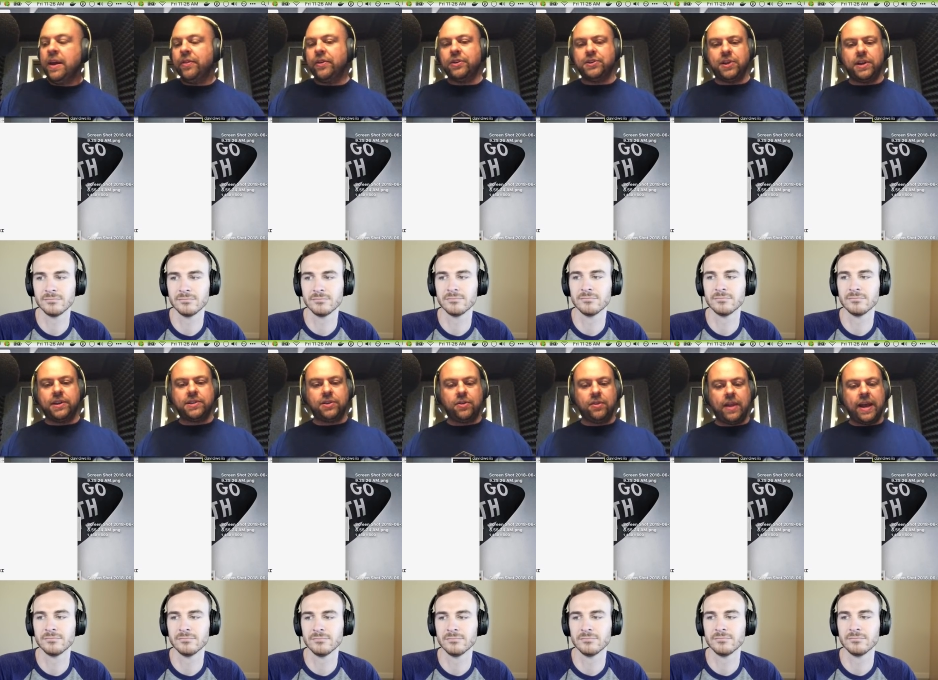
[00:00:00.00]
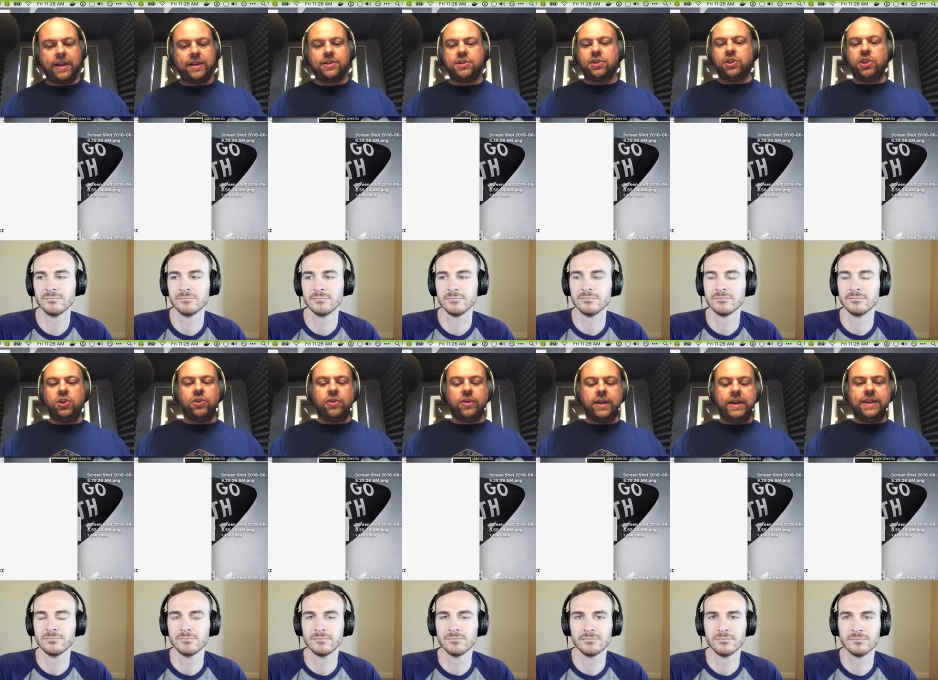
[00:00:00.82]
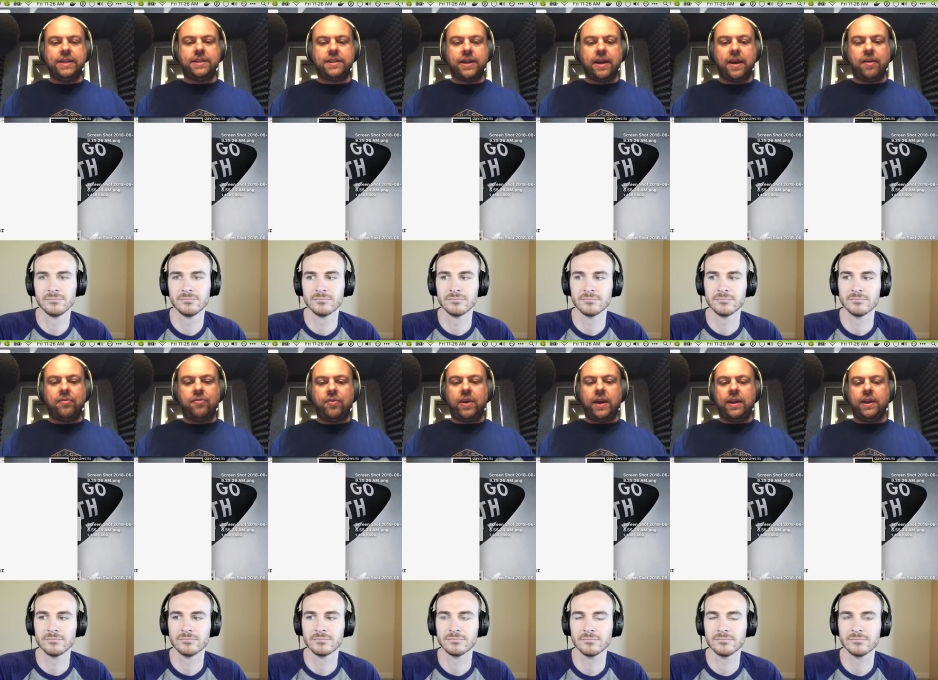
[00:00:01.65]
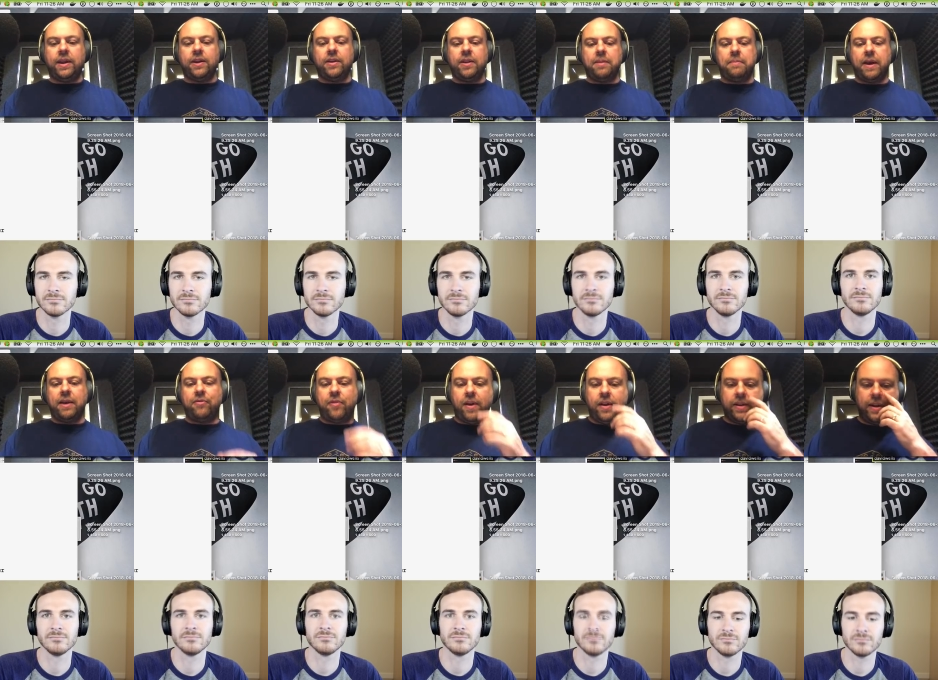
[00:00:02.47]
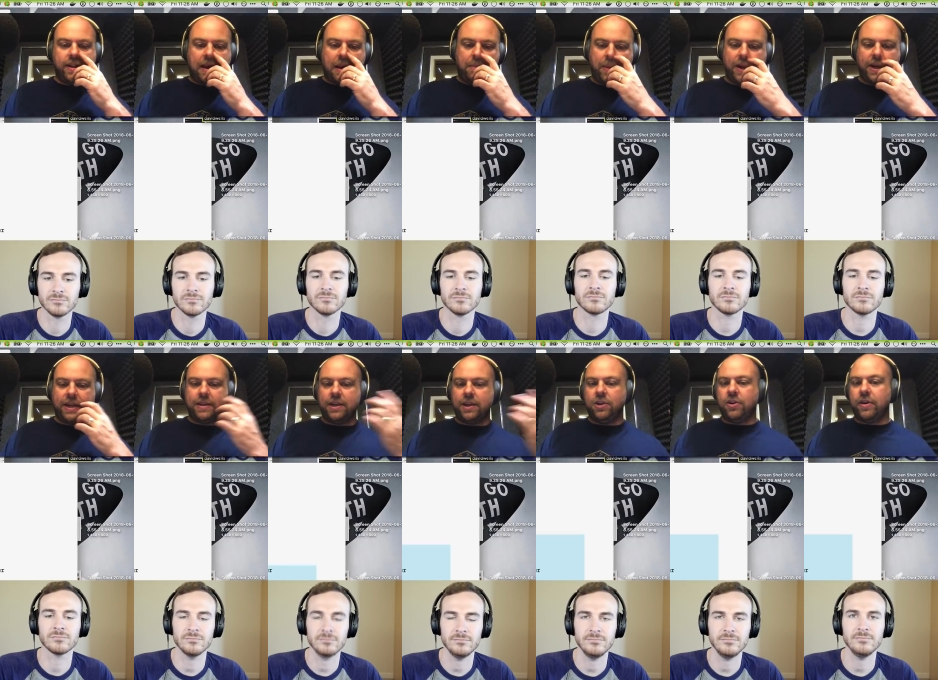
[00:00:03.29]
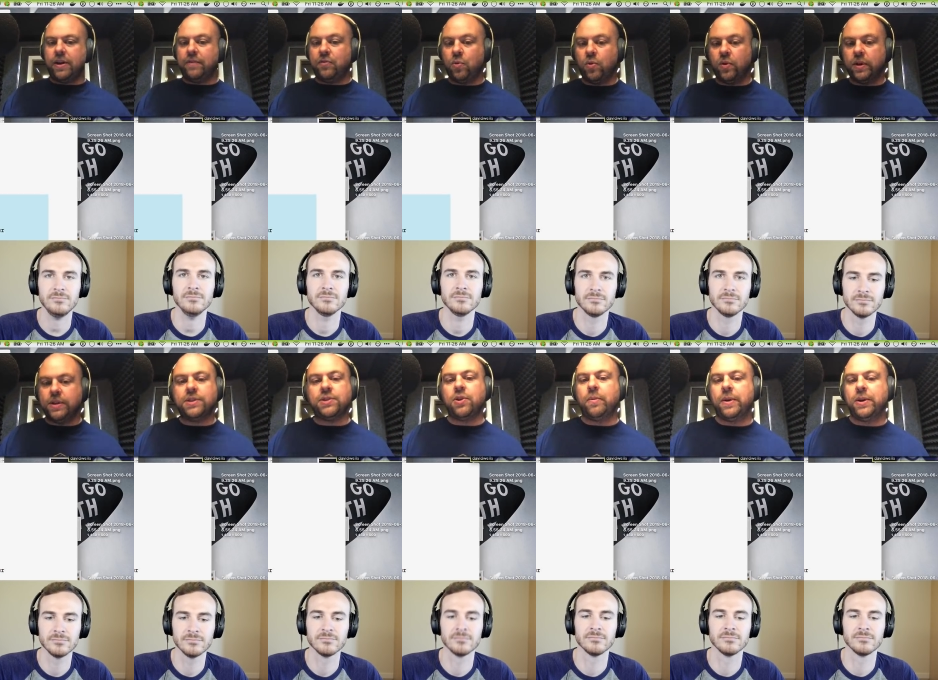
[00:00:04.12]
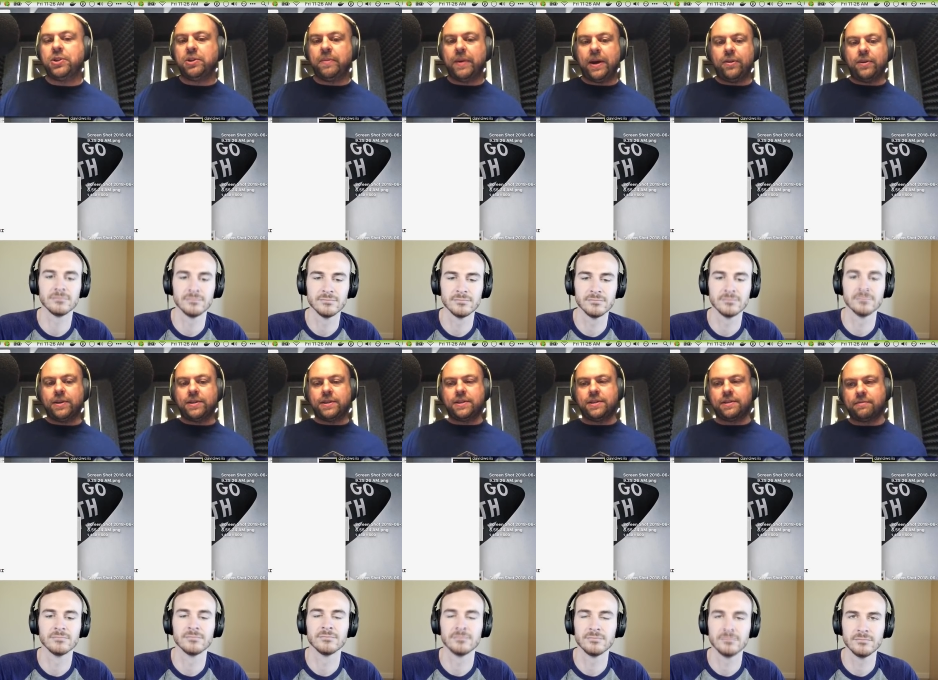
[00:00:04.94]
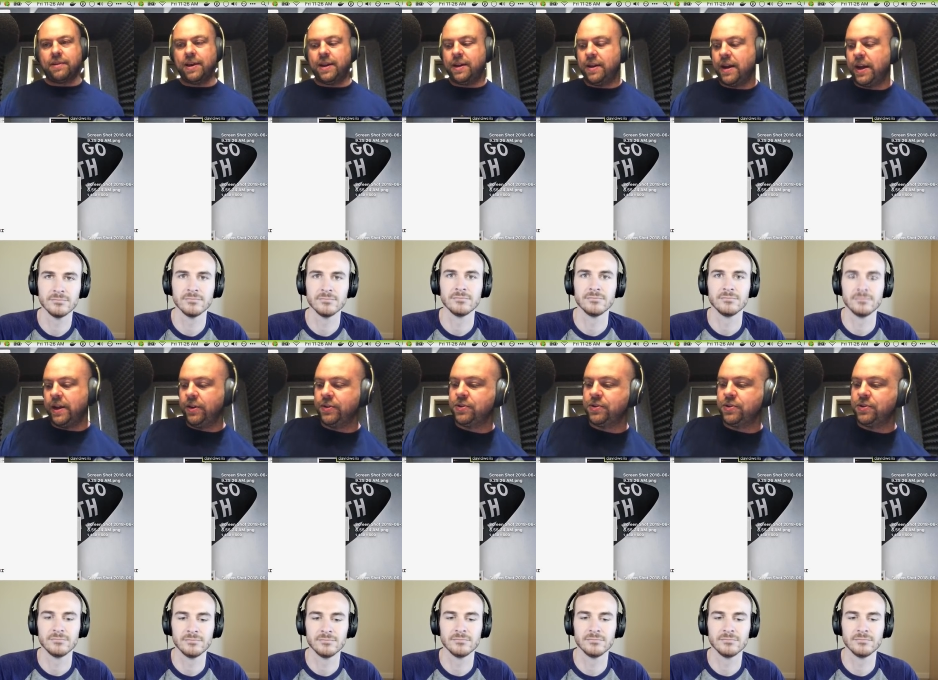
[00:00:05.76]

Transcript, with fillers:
Speaker 1: there's also like security stuff that you know that might fall into that bucket that you don't have to worry so much about because it's kind of not your